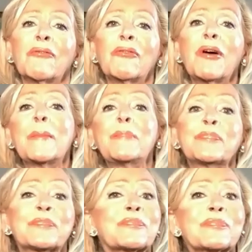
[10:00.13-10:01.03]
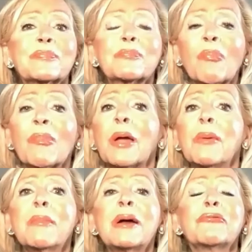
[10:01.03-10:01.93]
from
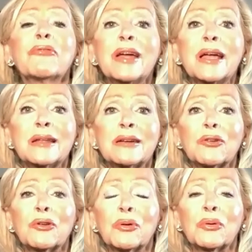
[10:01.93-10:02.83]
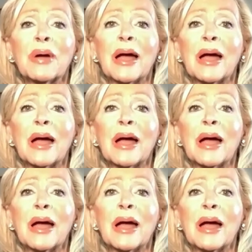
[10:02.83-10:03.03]
my friend who